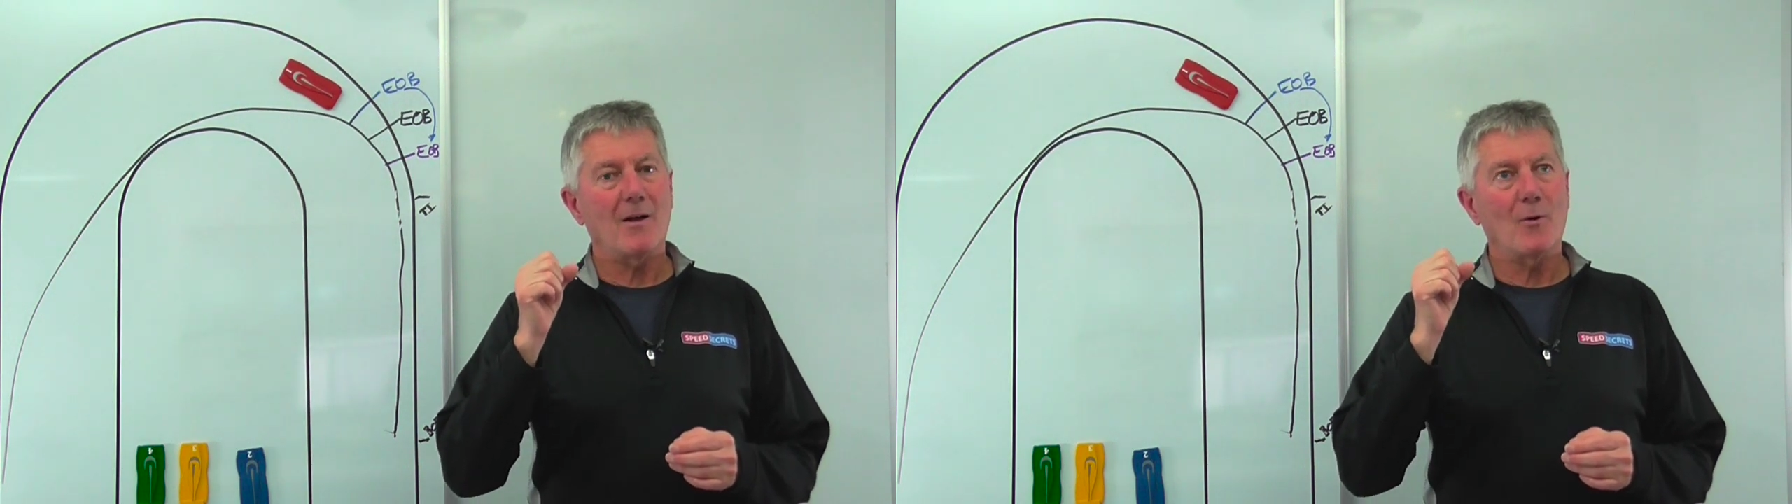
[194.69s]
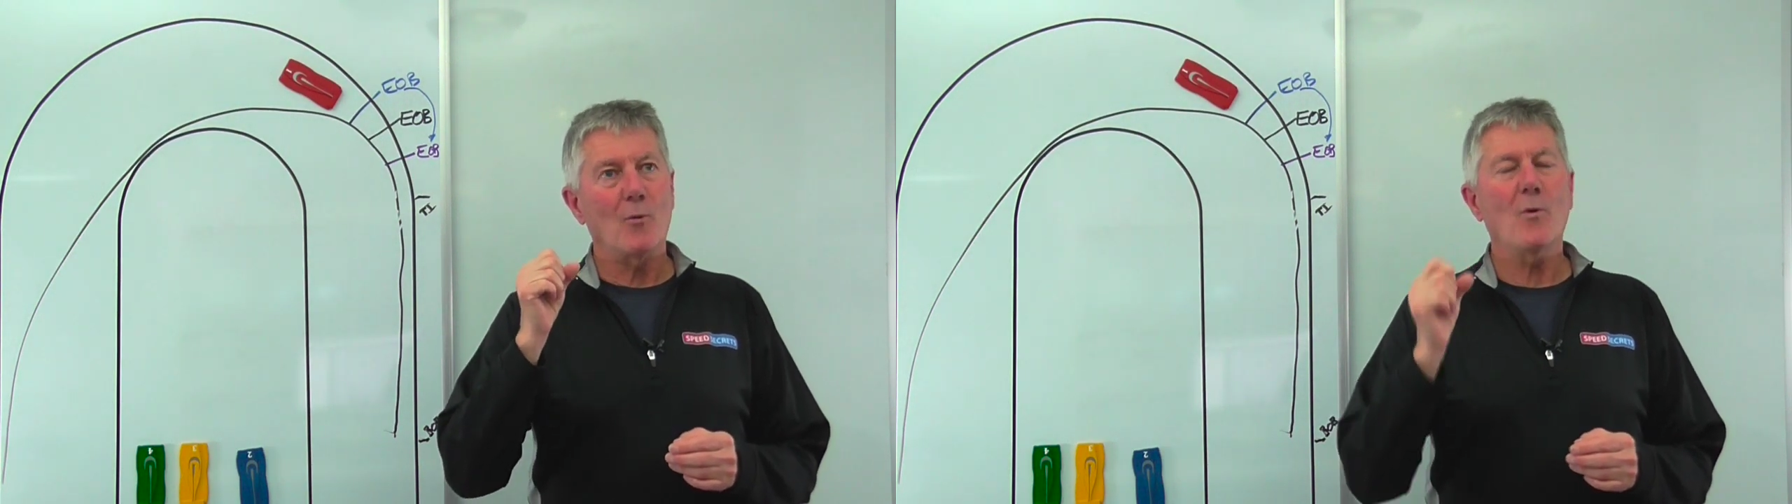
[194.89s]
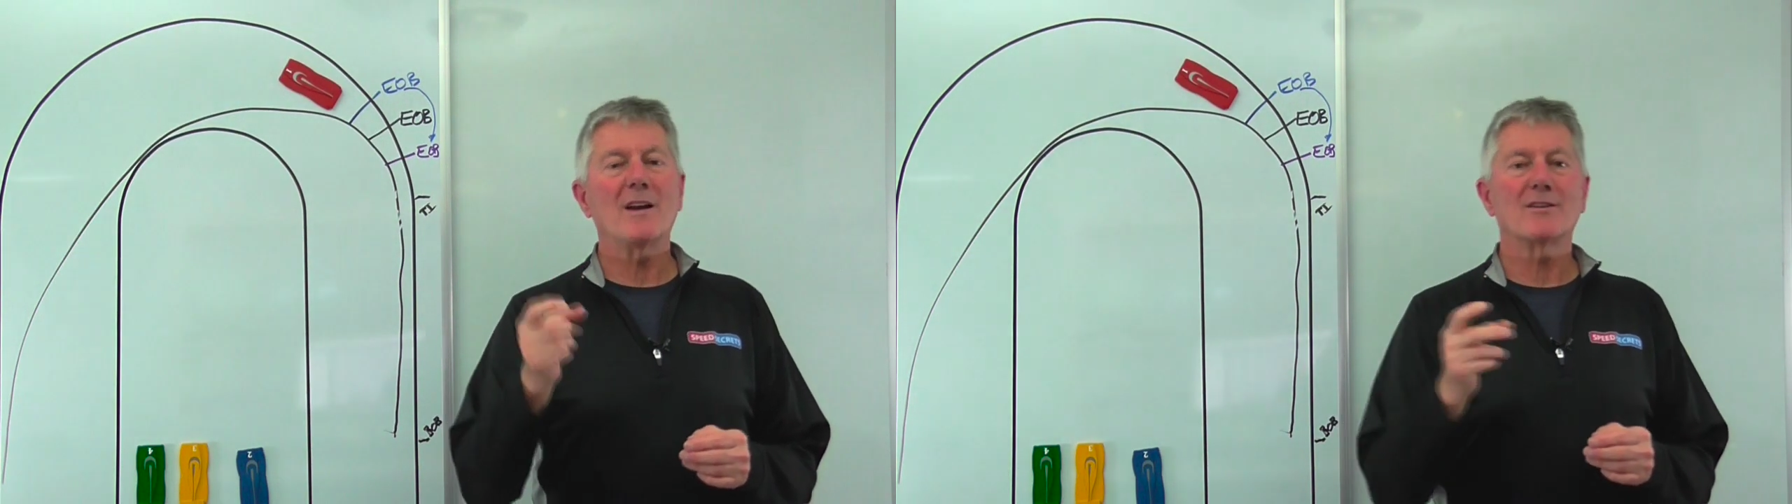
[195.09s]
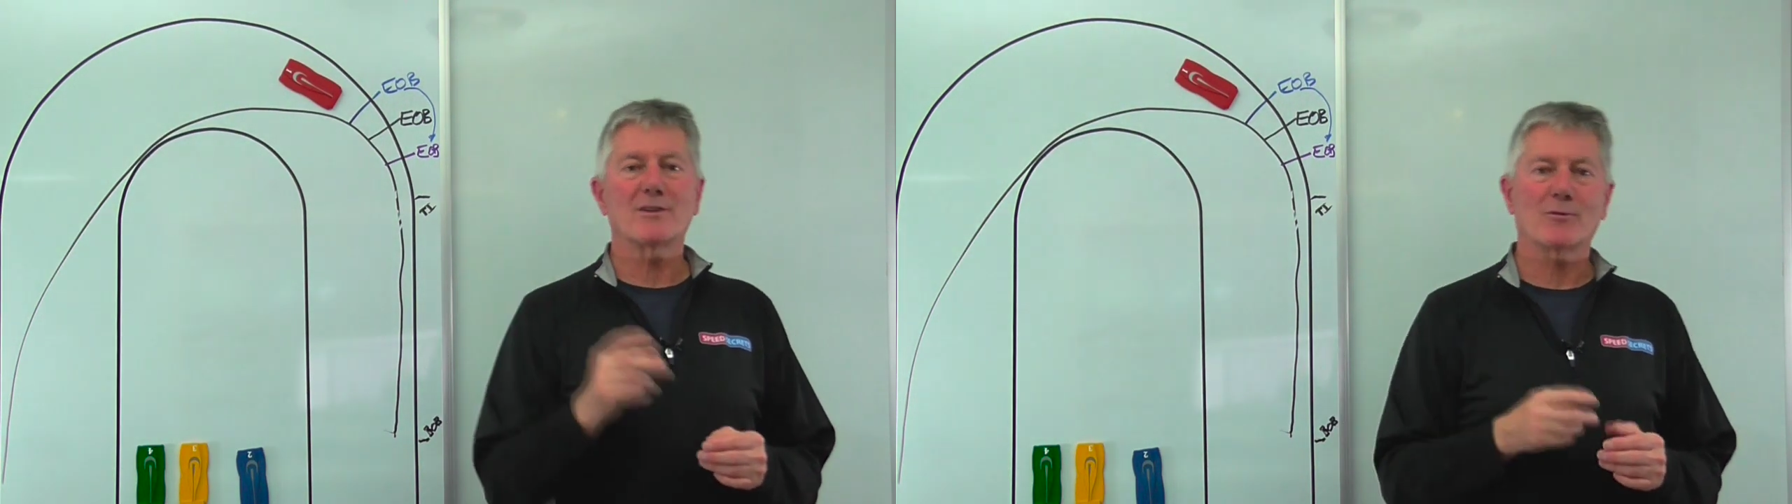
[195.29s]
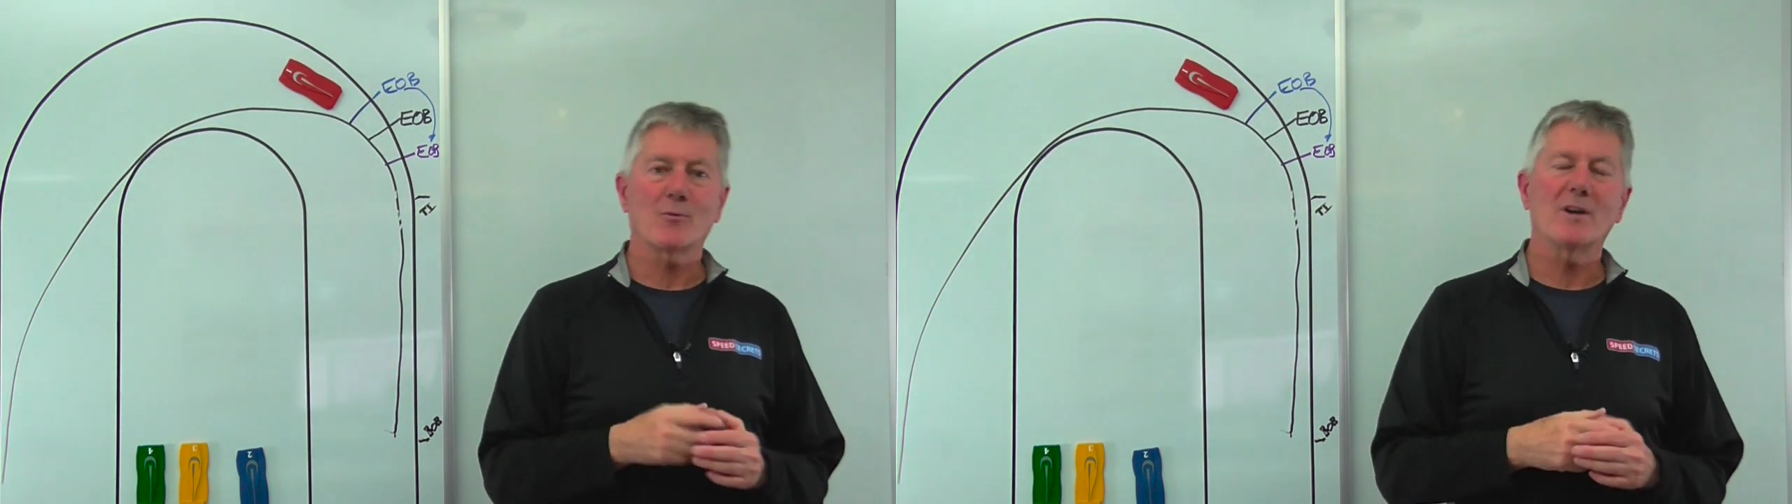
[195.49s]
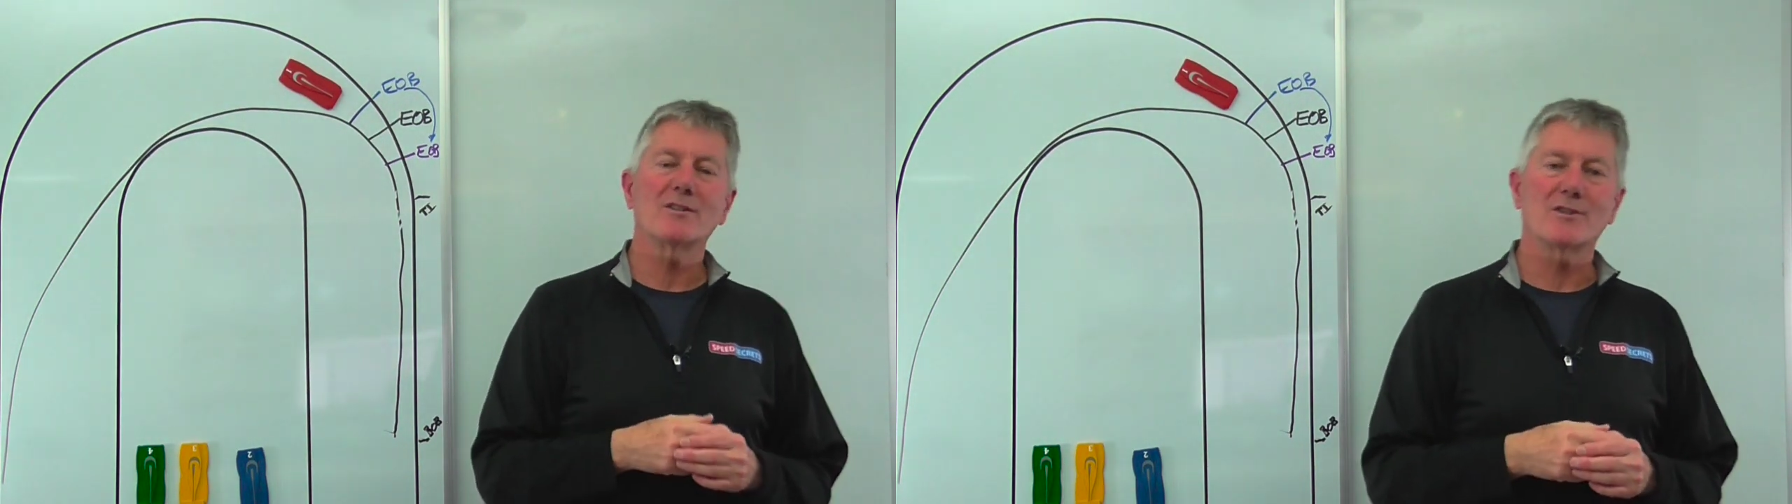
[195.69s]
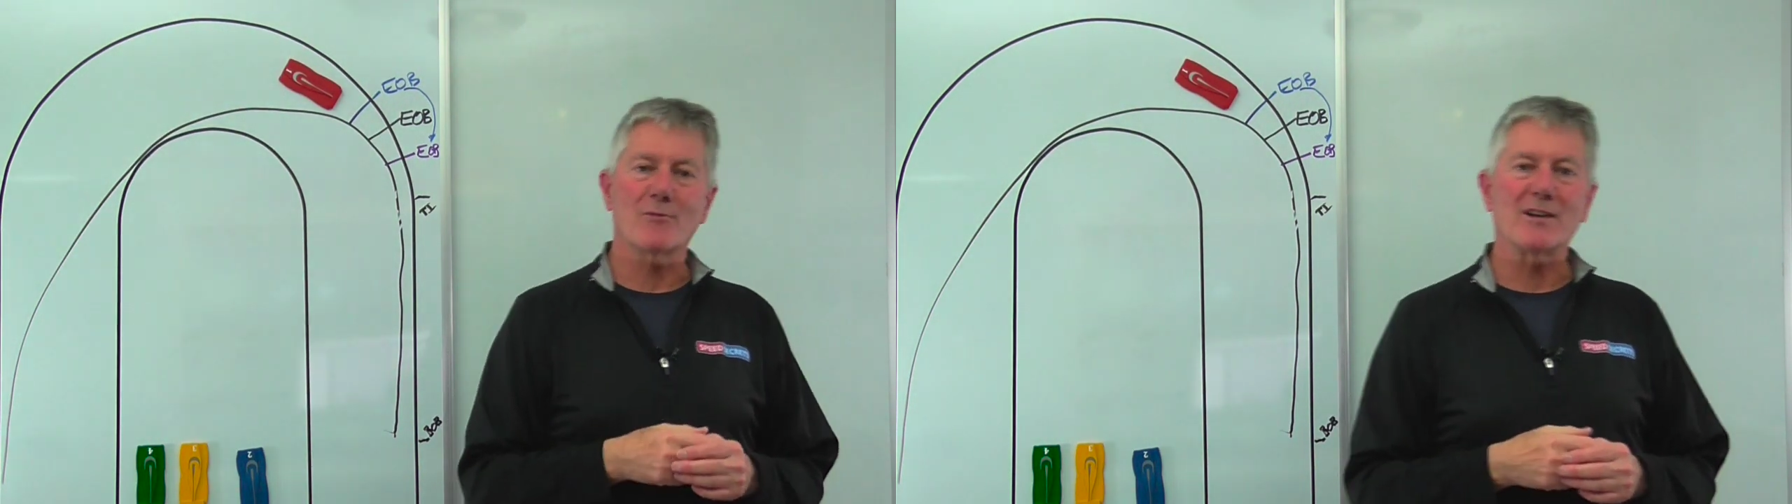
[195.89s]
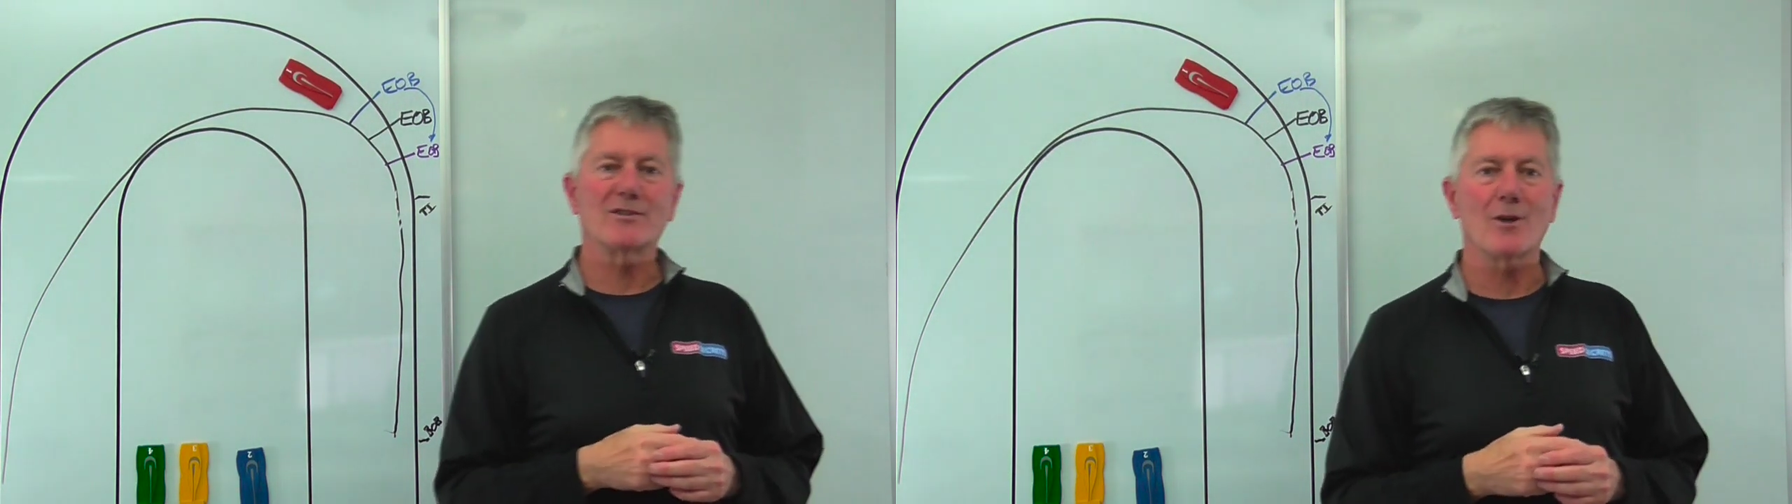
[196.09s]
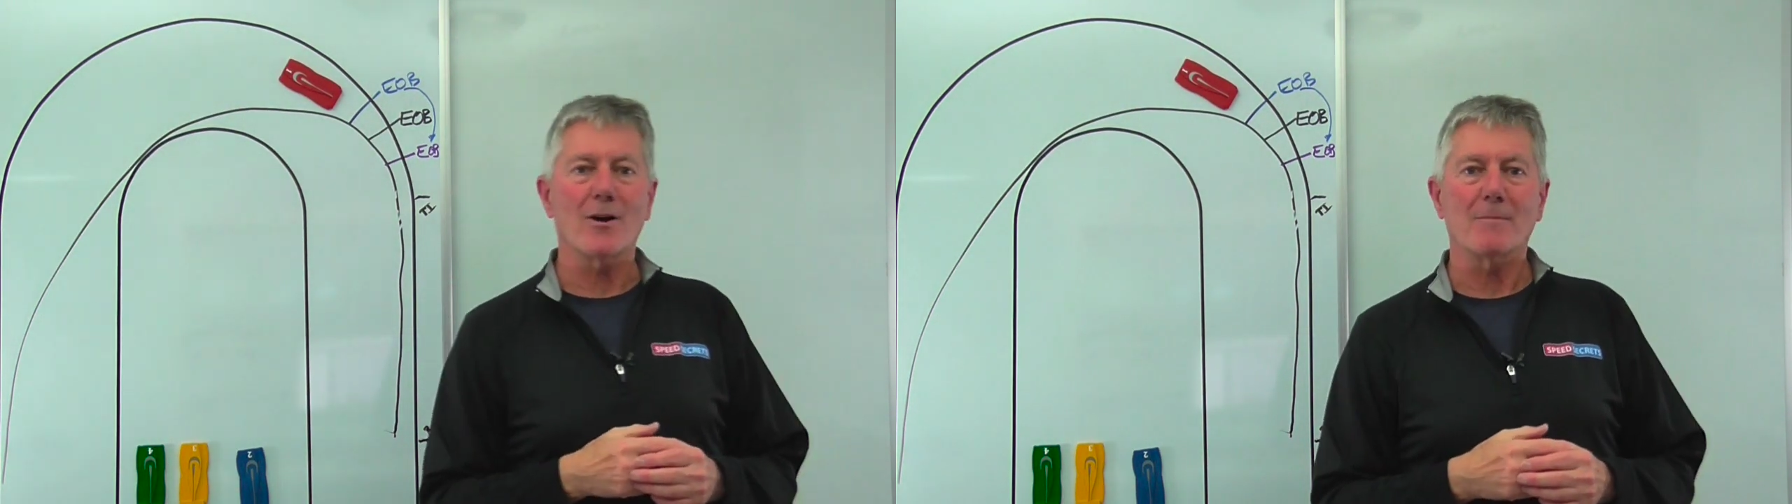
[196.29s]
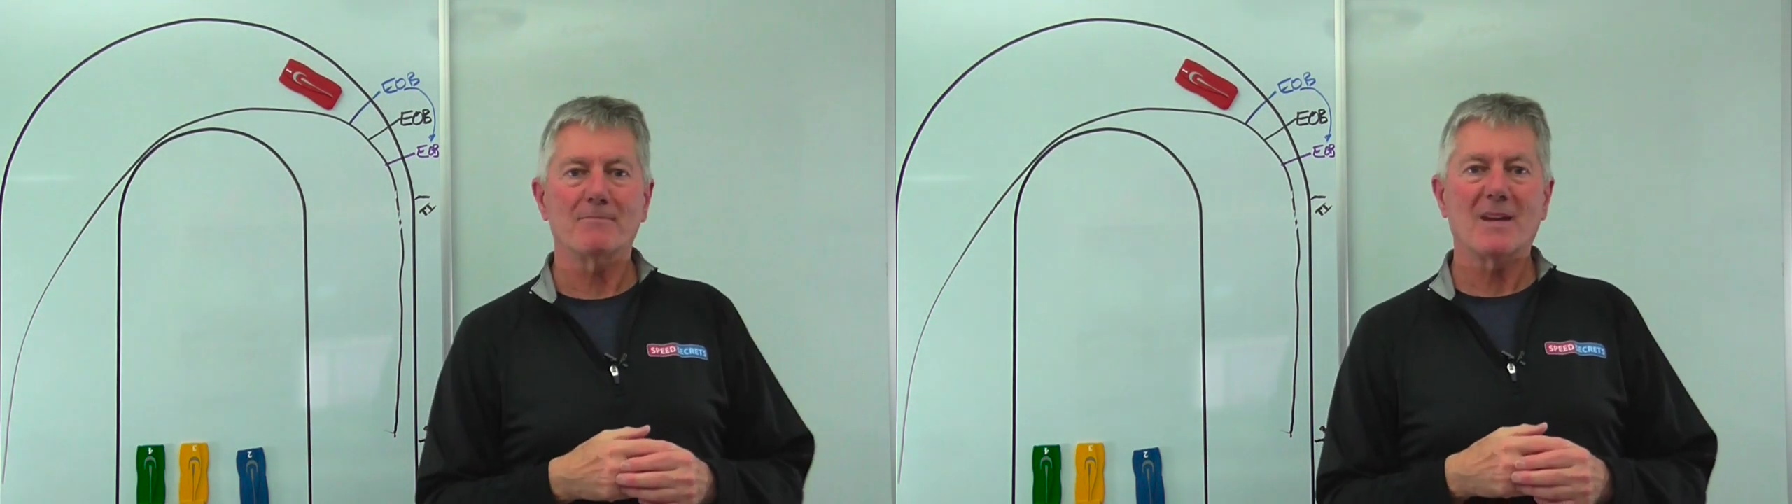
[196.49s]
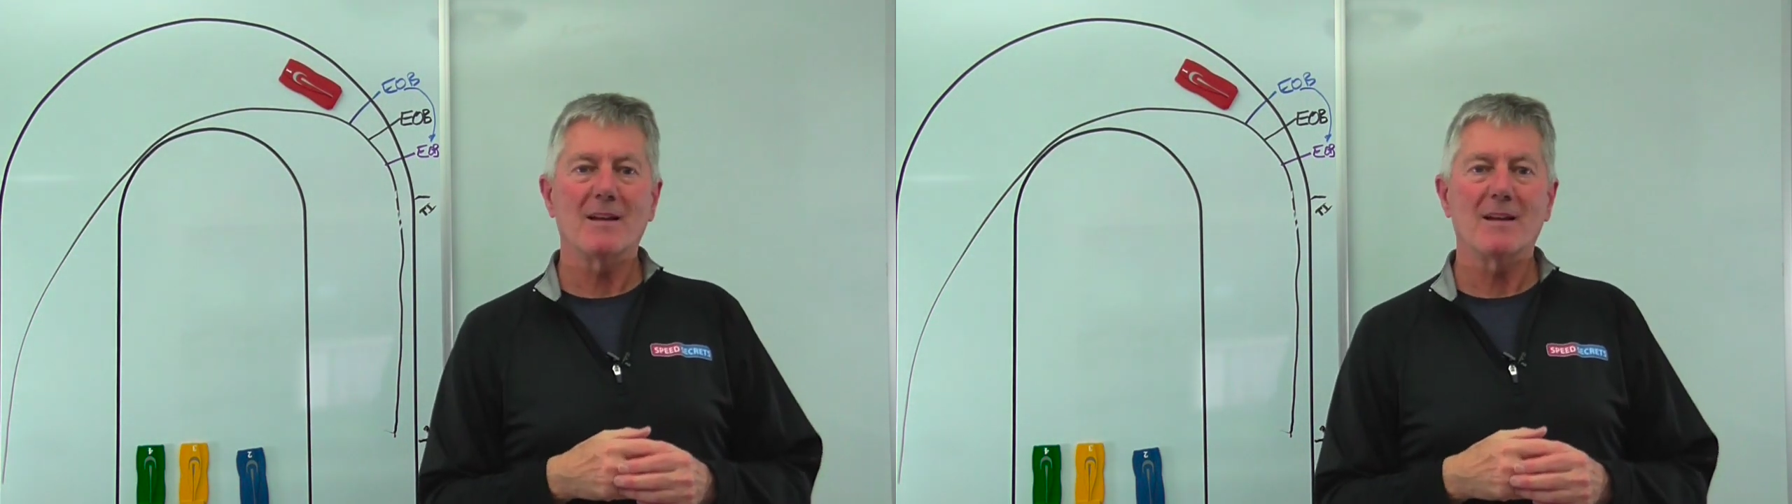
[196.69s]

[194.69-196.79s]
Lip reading: when does a race start?